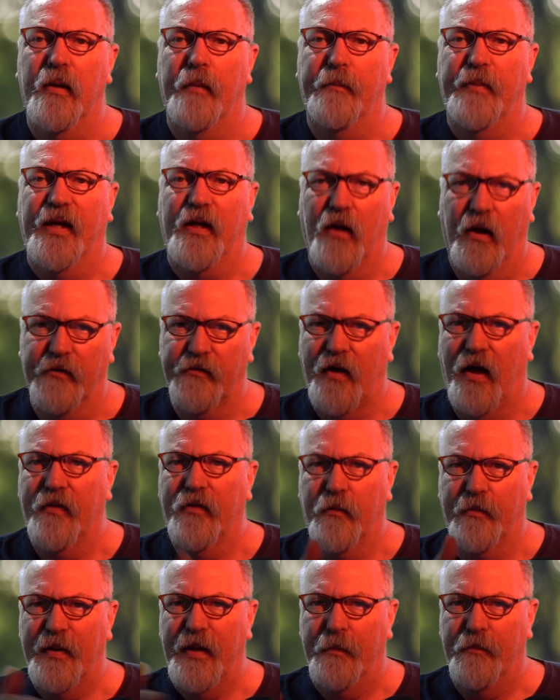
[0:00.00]
because
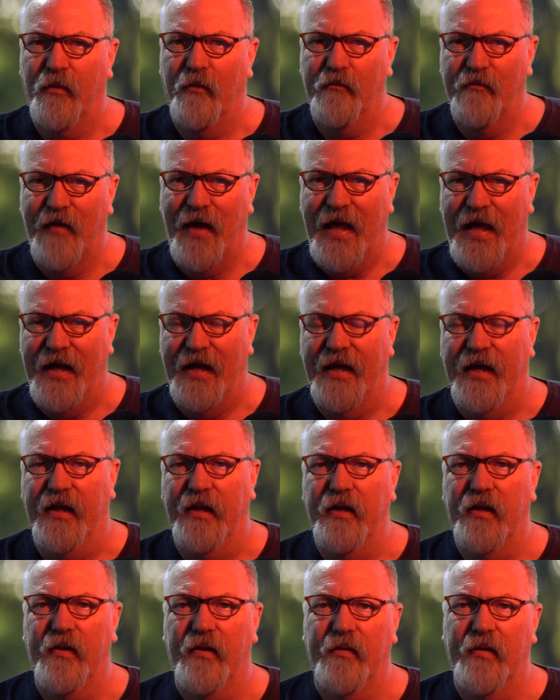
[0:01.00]
other people vet
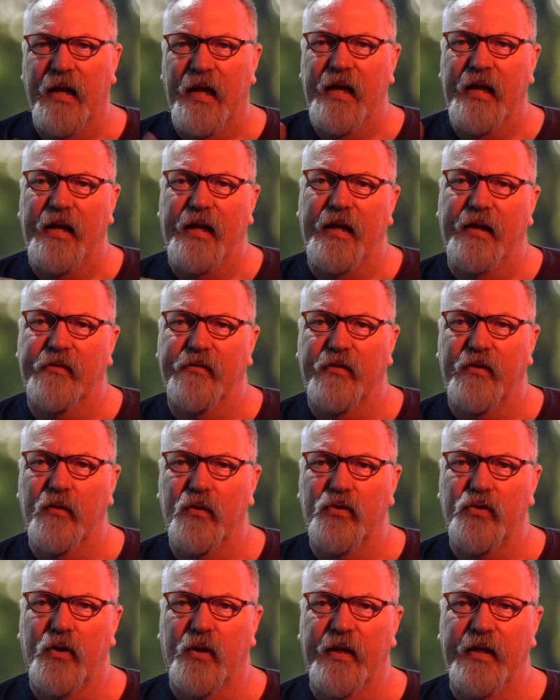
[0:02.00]
it, it
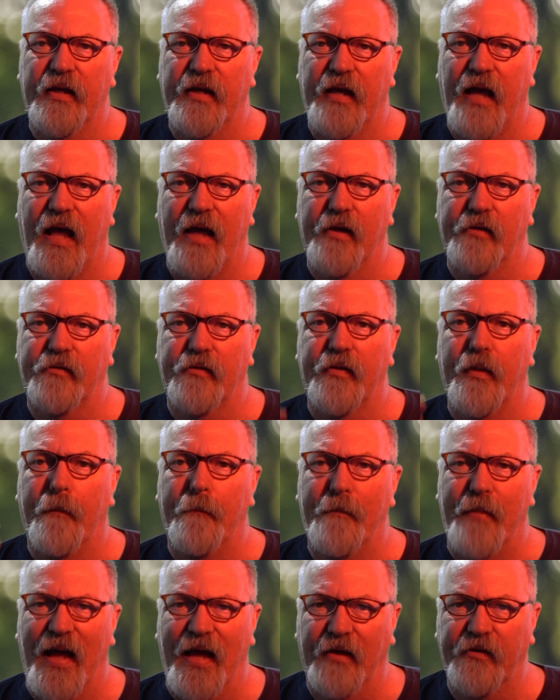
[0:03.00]
usually has the
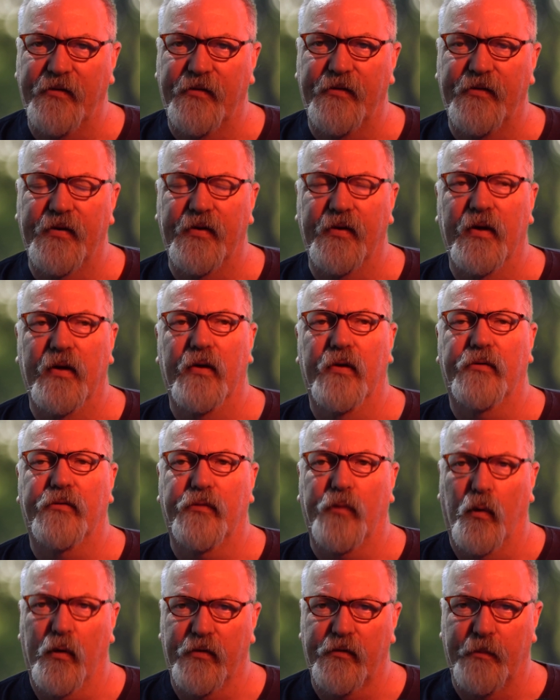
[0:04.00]
best
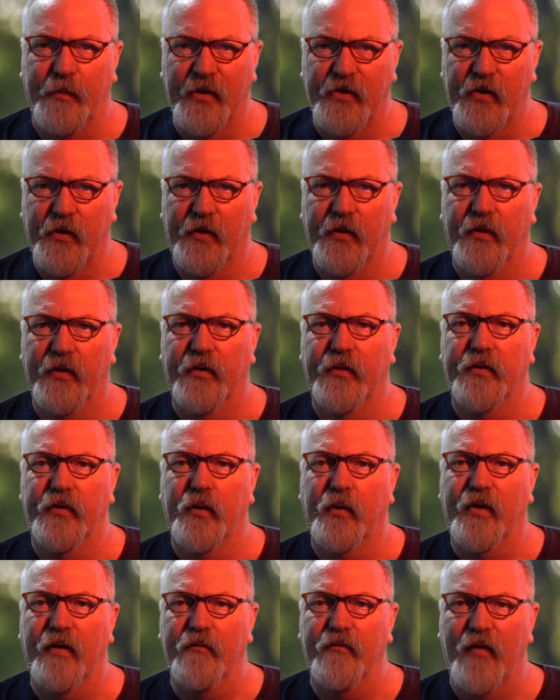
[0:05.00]
source material
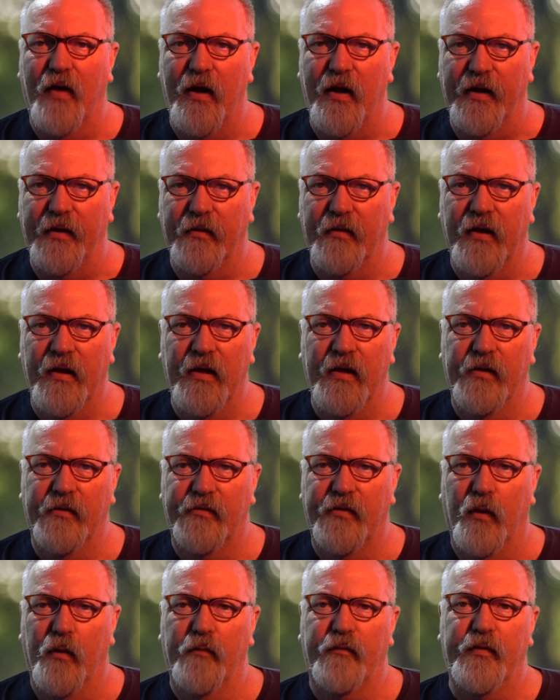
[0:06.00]
you can find.
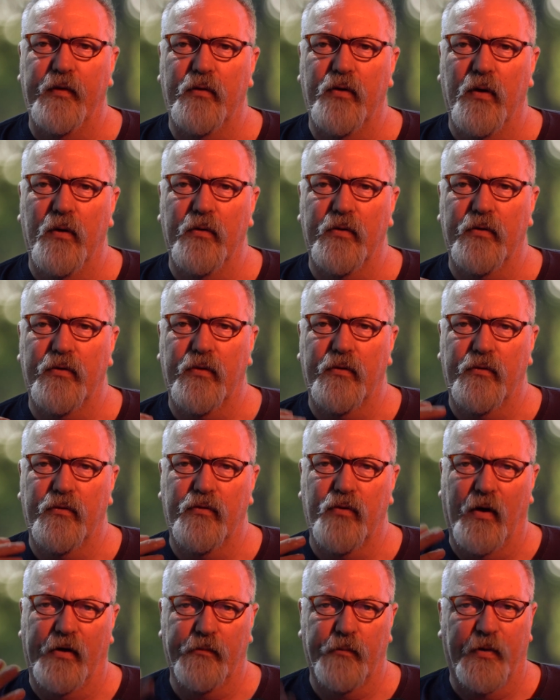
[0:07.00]
So if you don't
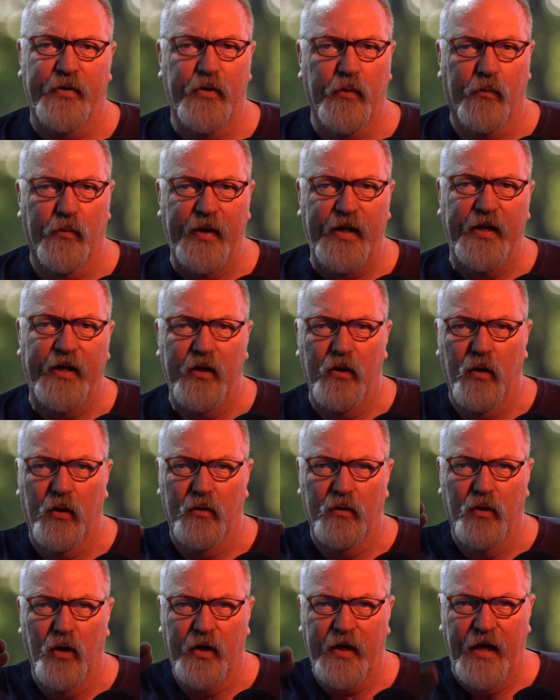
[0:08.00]
trust what you're reading,
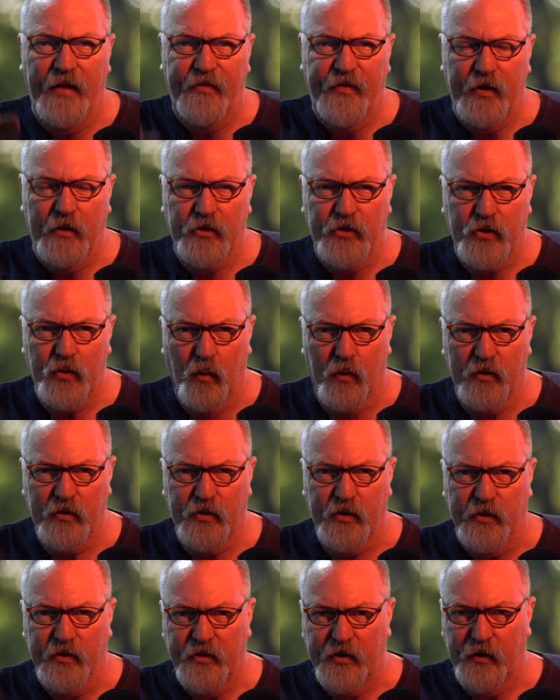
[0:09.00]
look at their
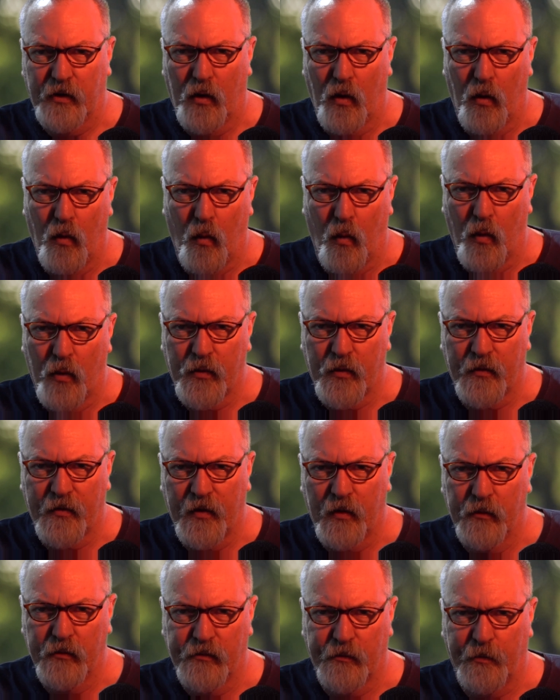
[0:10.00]
sources. Go order
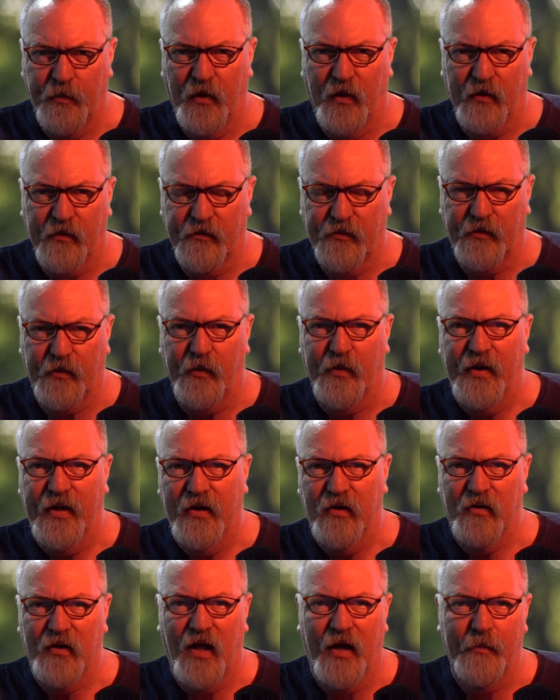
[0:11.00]
those books through
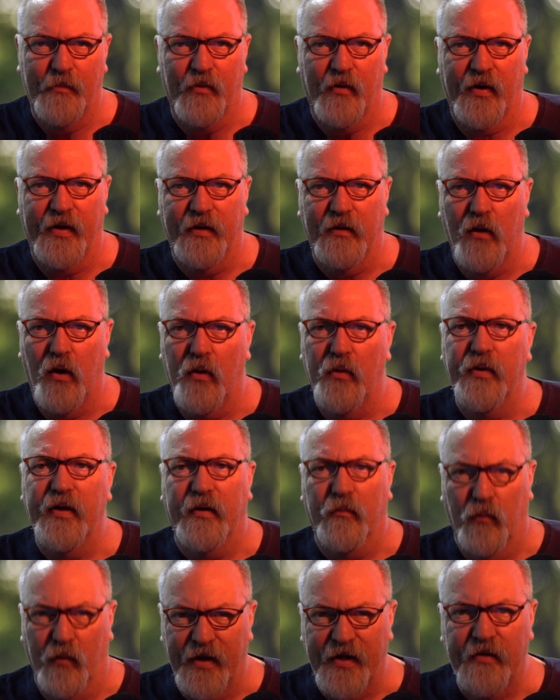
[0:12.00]
Interlibrary
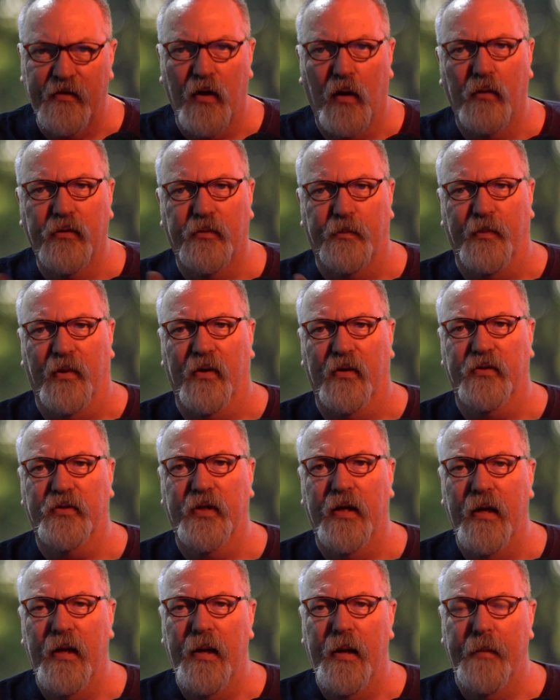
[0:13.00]
Loan. Read those
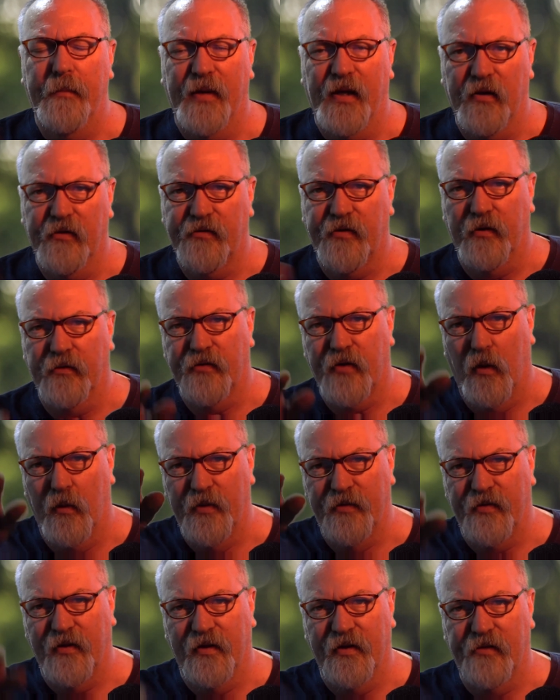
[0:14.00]
books, because there's
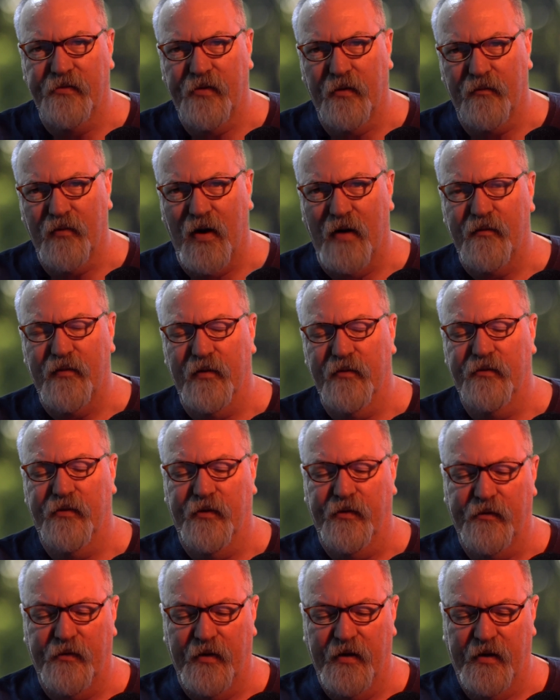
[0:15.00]
always a list of
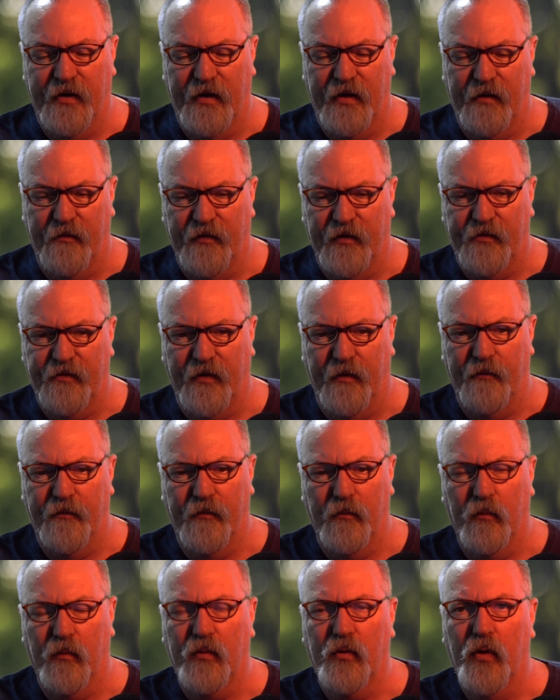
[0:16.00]
references if it's a
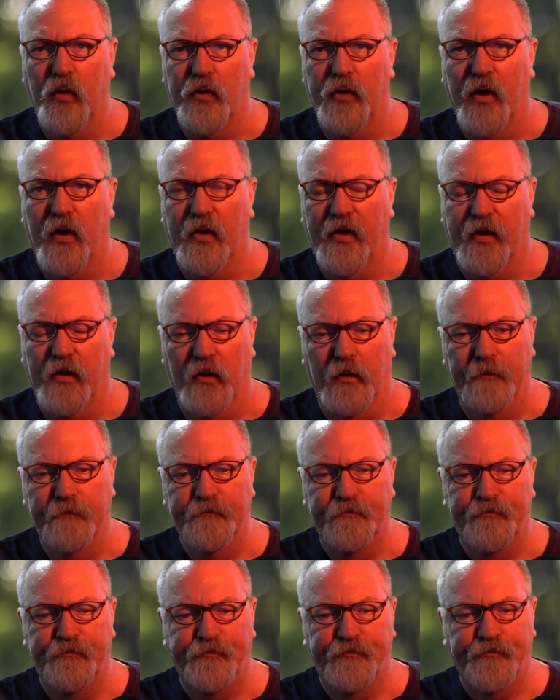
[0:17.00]
good article.
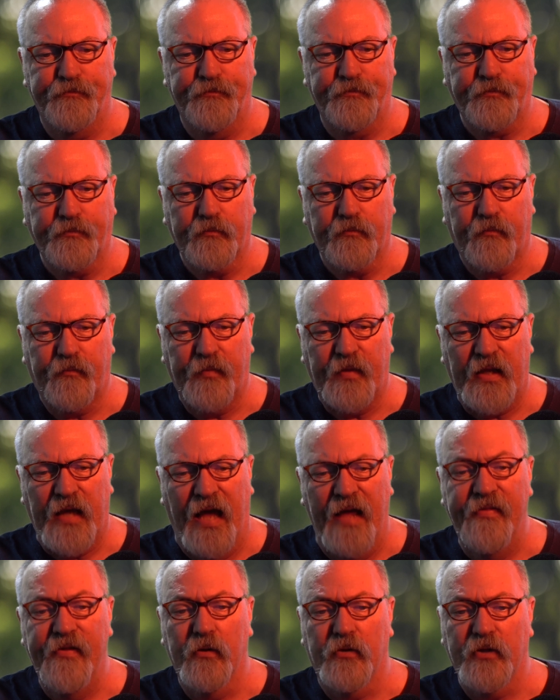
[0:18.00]

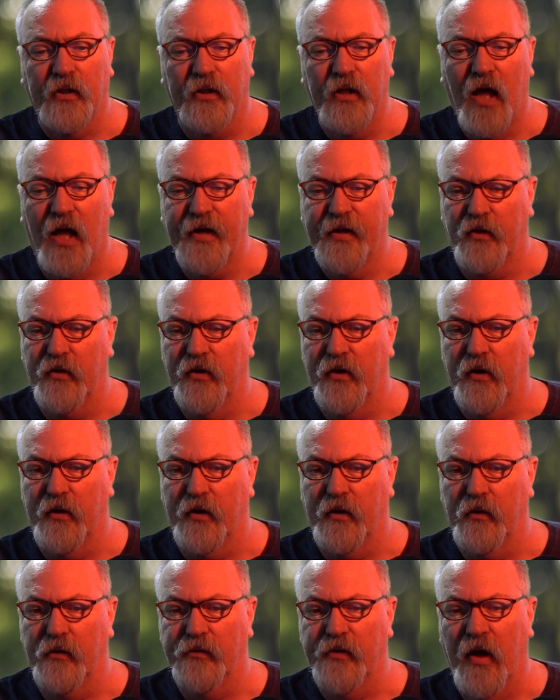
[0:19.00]
And there's a lot of good
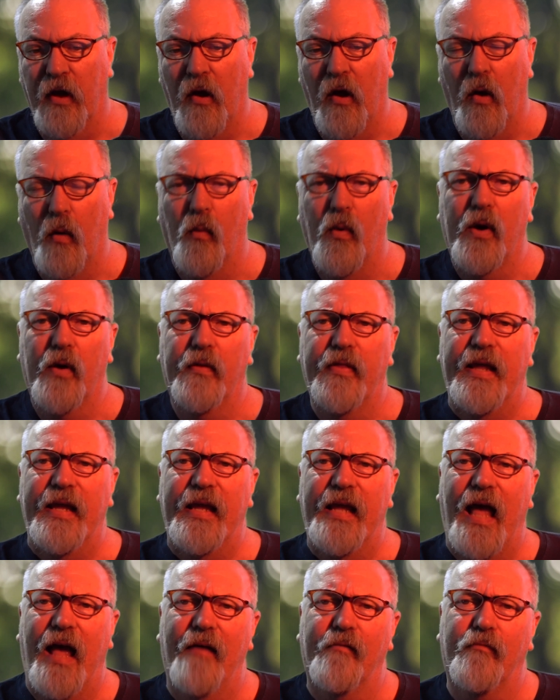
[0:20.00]
articles. Where
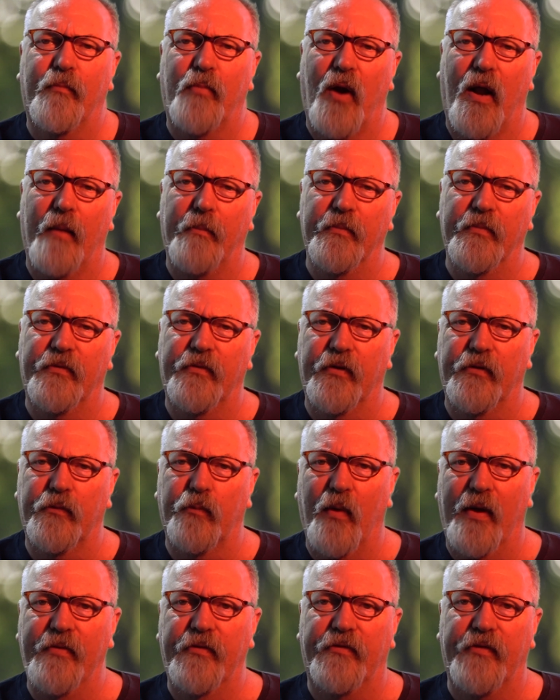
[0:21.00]
they have problems is
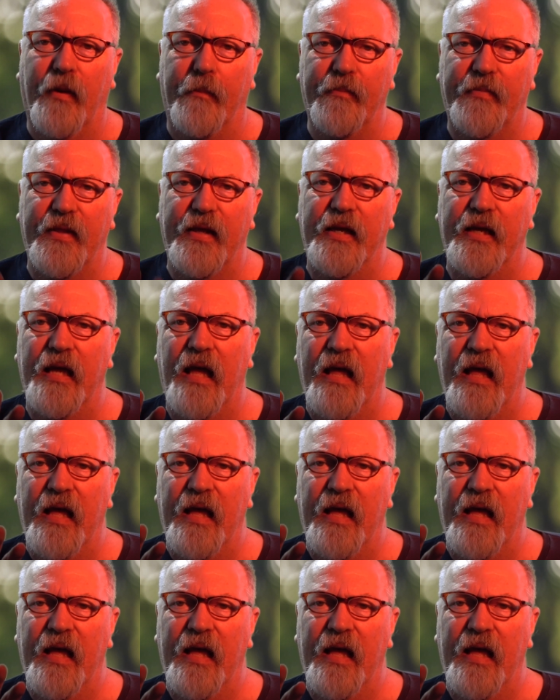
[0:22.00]
when something